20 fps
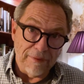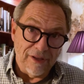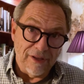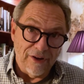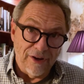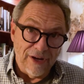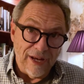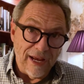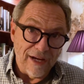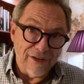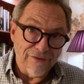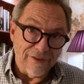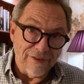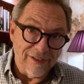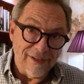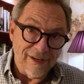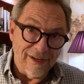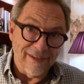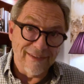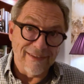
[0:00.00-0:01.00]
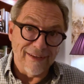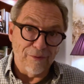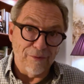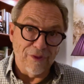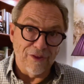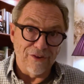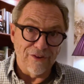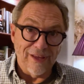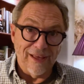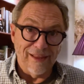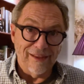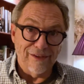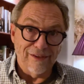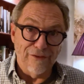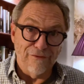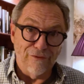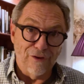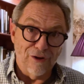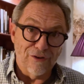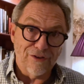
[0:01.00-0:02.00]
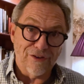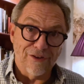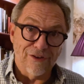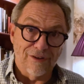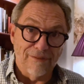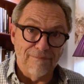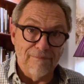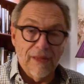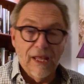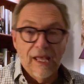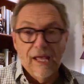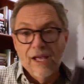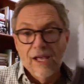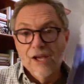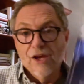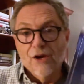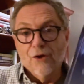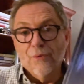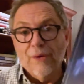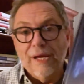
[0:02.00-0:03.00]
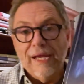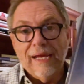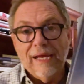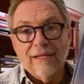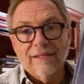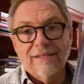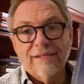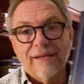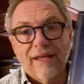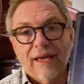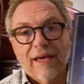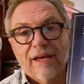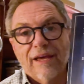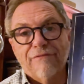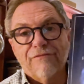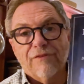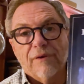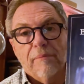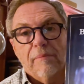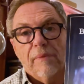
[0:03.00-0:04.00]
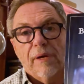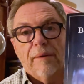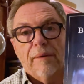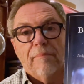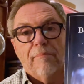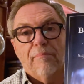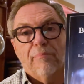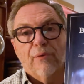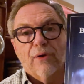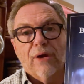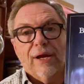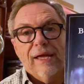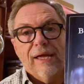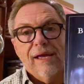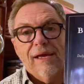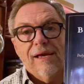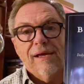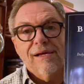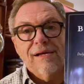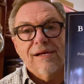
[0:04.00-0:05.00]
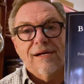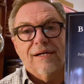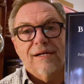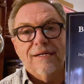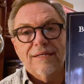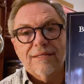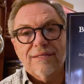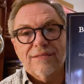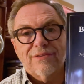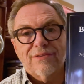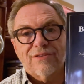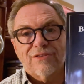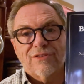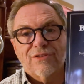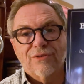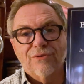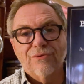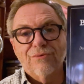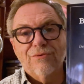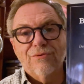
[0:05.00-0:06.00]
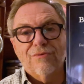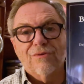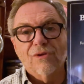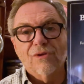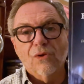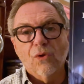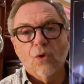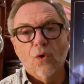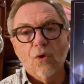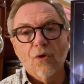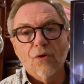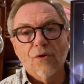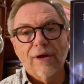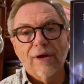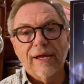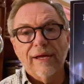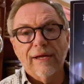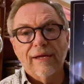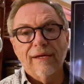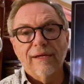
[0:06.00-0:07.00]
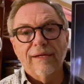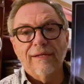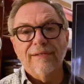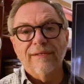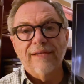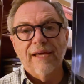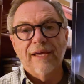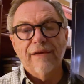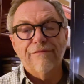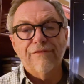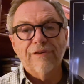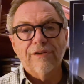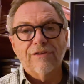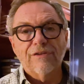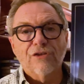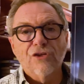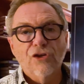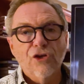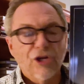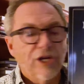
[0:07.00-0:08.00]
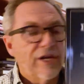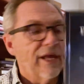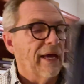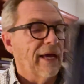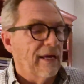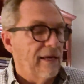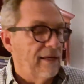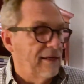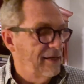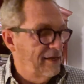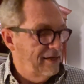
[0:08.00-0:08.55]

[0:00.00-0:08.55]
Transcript: here in Nashville, Tennessee with your daily devotional. Reading today from Bringing Us to Glory. David Gooding